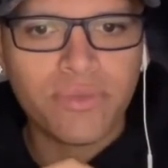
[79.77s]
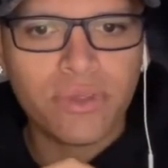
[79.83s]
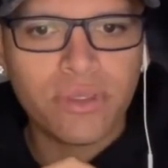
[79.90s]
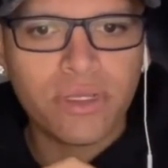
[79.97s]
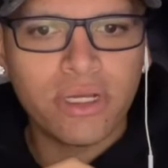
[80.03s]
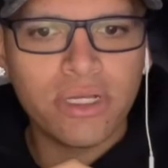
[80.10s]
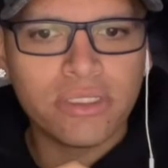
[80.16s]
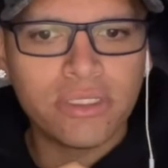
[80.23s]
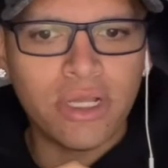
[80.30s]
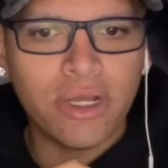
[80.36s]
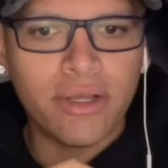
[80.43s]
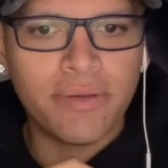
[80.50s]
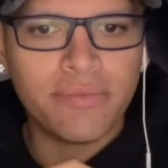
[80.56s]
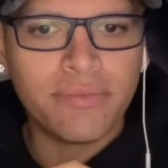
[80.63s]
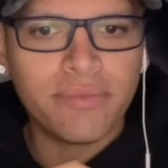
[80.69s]
Cause
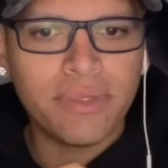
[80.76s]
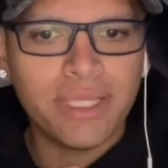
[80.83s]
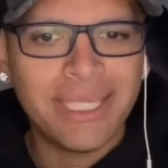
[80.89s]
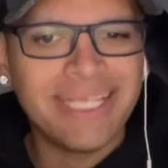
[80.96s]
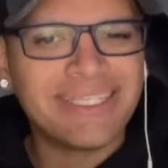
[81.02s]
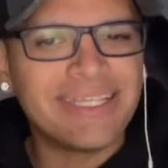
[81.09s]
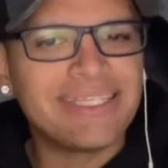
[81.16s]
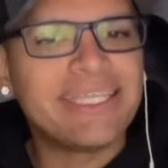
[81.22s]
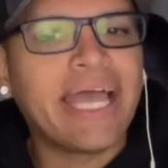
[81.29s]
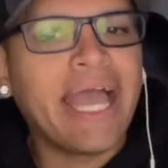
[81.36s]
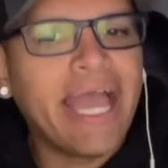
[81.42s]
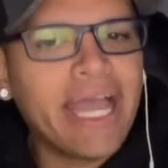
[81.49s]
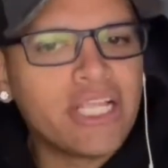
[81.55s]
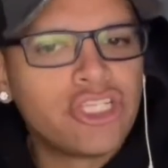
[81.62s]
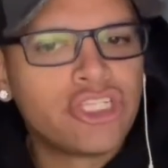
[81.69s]
um, he's
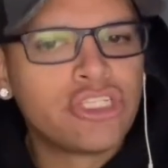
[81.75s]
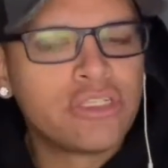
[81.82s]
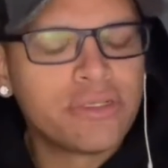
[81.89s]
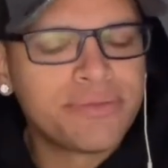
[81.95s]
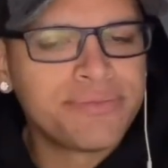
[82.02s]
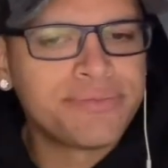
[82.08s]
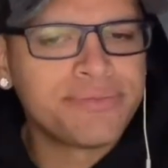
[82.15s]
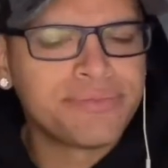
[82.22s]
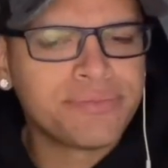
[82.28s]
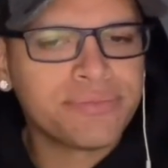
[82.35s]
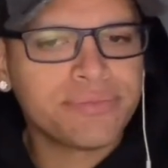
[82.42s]
attached. You